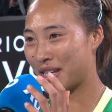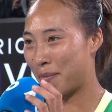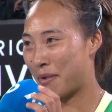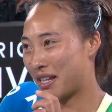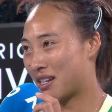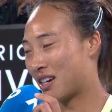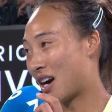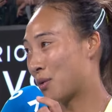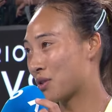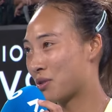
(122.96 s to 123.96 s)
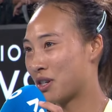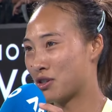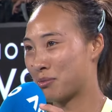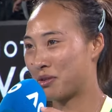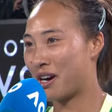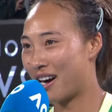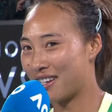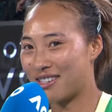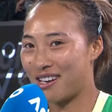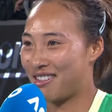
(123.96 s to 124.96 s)
when I met her, I was really
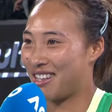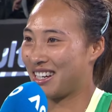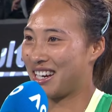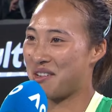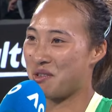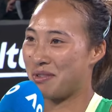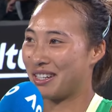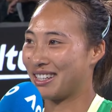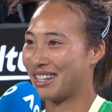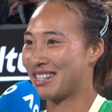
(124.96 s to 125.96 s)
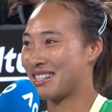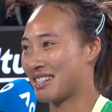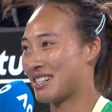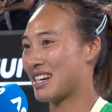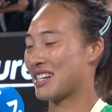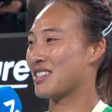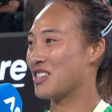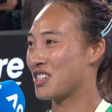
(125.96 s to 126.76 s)
surprised. I think everybody can see that.